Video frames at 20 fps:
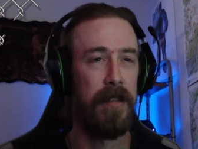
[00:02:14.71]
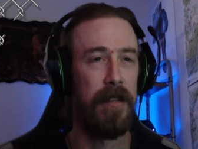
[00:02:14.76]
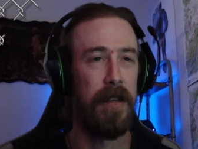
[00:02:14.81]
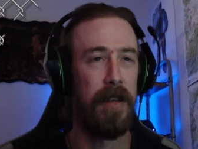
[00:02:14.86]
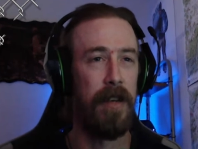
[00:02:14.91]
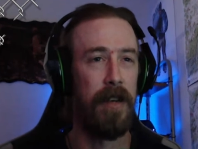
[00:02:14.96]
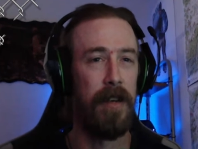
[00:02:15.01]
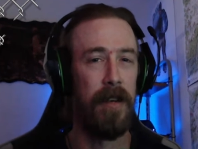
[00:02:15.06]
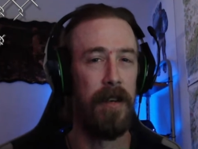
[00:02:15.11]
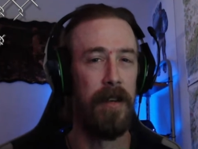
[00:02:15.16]

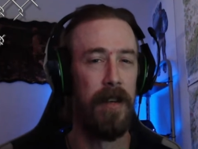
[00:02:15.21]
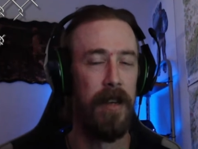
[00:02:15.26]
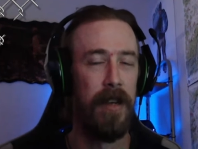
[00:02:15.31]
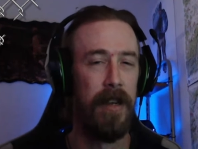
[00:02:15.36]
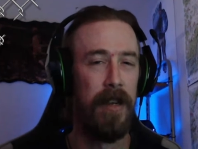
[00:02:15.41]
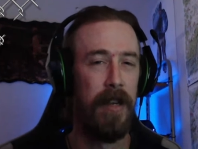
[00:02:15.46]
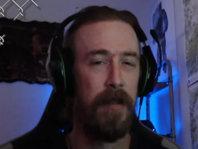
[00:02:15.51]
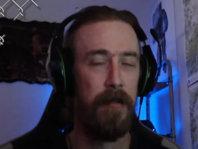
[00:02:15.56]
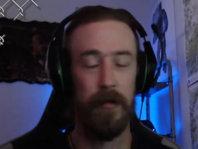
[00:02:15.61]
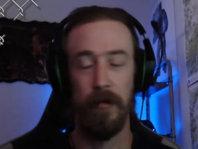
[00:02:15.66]
So
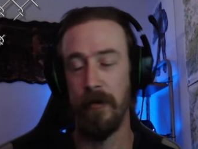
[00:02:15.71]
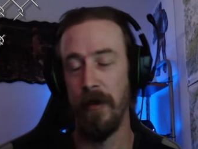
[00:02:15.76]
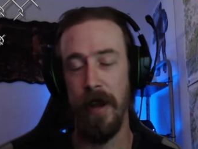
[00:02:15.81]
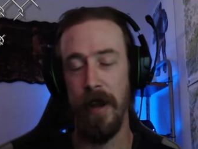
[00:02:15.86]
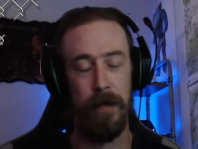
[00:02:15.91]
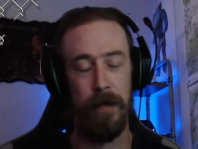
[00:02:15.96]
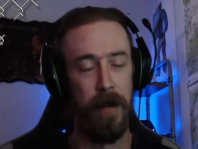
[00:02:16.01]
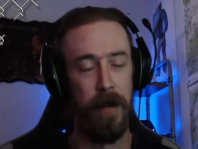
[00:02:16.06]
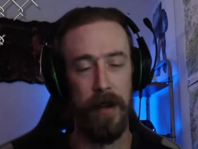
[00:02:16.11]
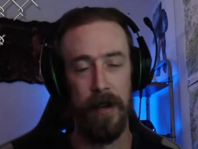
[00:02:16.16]
it was
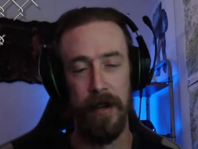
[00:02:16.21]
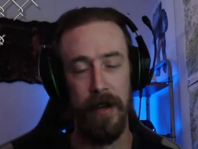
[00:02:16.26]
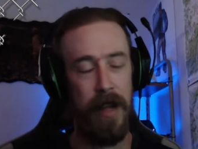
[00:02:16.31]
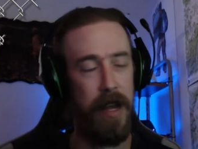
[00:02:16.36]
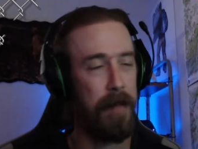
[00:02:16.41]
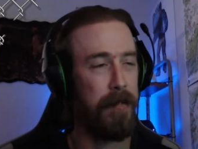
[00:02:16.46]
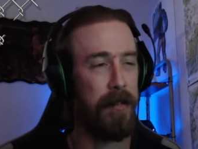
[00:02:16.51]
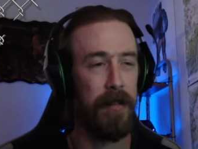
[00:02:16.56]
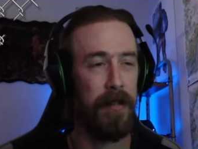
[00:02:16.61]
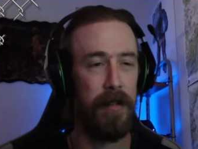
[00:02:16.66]
great fun.
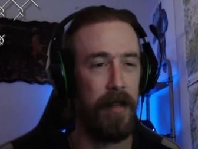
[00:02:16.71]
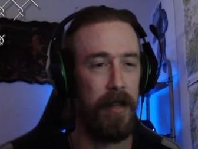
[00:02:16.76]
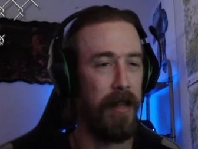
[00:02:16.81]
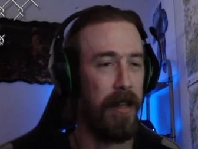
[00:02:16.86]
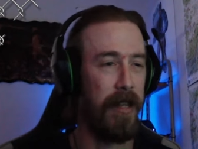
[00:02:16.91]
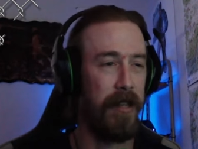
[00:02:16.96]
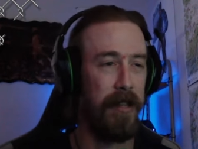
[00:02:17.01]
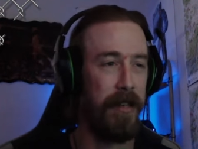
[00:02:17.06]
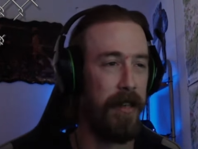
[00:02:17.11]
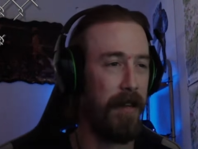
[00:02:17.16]
Absolutely
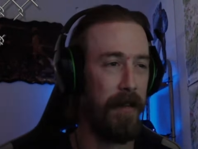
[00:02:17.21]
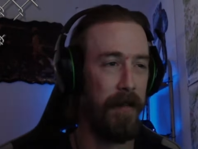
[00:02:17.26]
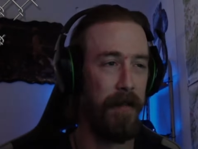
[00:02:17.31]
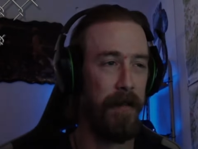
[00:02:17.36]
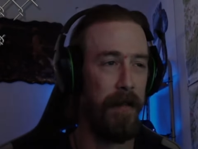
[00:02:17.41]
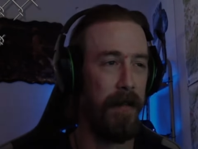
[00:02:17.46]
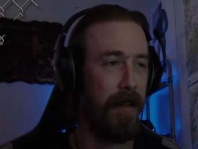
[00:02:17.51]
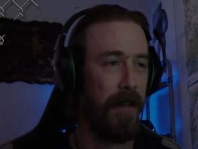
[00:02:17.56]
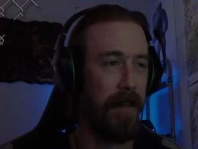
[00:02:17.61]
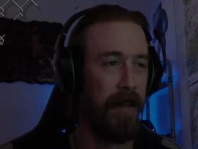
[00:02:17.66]
legendary
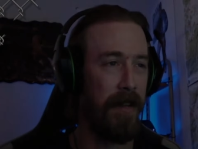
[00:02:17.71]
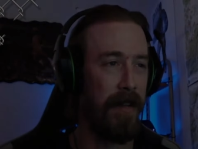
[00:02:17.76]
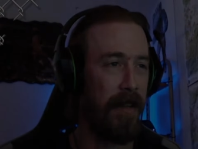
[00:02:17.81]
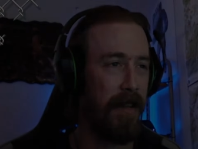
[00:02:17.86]
fun.